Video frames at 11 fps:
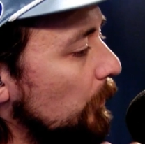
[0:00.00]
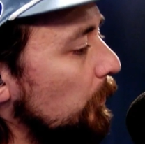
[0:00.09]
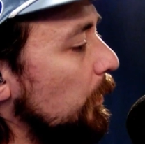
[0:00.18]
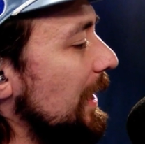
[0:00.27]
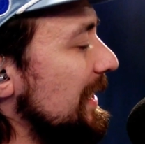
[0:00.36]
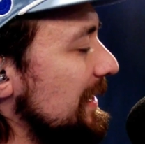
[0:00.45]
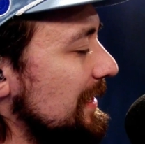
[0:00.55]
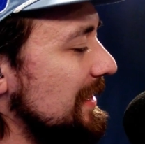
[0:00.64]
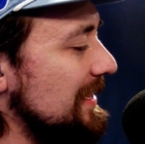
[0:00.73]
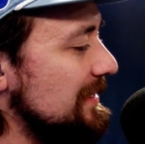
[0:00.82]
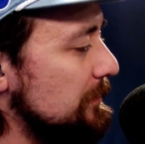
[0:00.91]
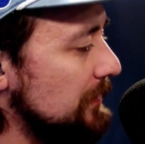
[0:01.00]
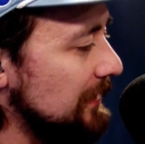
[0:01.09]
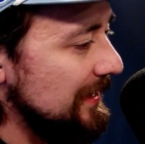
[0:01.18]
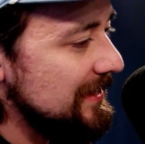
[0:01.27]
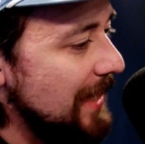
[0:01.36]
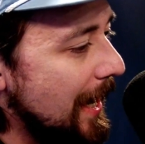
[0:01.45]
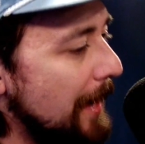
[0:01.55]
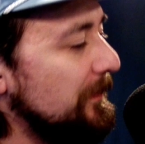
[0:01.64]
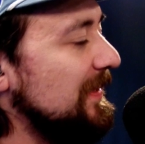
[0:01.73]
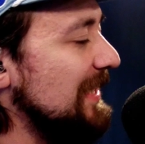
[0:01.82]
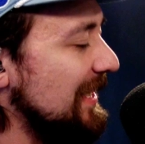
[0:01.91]
what is the
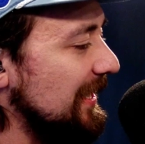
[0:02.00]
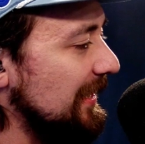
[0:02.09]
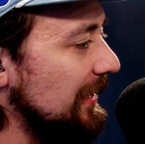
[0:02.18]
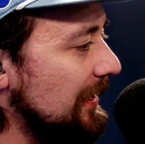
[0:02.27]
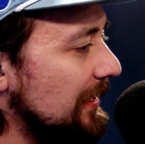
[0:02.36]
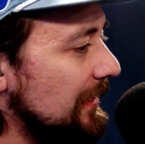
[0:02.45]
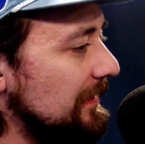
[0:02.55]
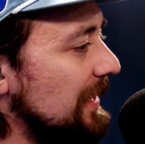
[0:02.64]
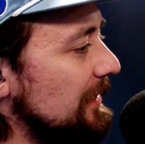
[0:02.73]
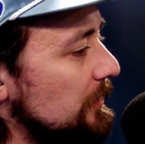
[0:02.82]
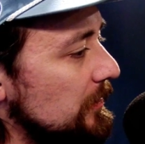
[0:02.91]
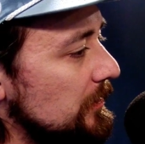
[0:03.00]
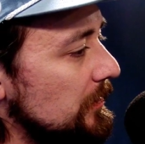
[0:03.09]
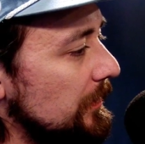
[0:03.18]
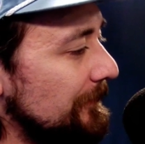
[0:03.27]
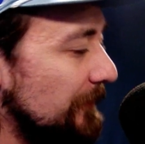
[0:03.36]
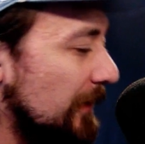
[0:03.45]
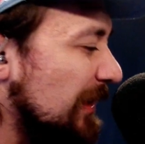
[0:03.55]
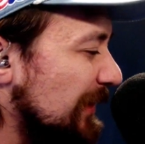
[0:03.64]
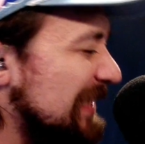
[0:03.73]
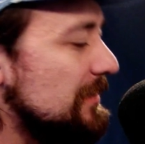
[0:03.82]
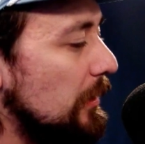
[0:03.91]
top thing that your well,
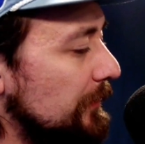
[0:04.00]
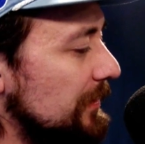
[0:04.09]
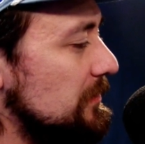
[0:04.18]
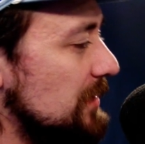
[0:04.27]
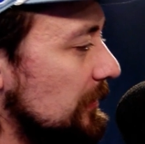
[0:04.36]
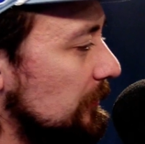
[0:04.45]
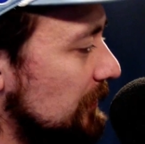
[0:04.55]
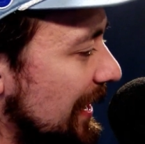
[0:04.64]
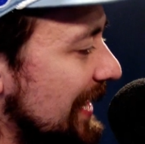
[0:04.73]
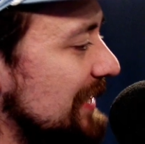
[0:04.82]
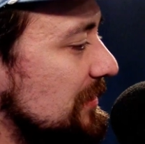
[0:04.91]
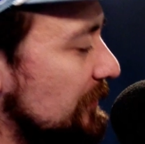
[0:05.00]
let's start with your single clients.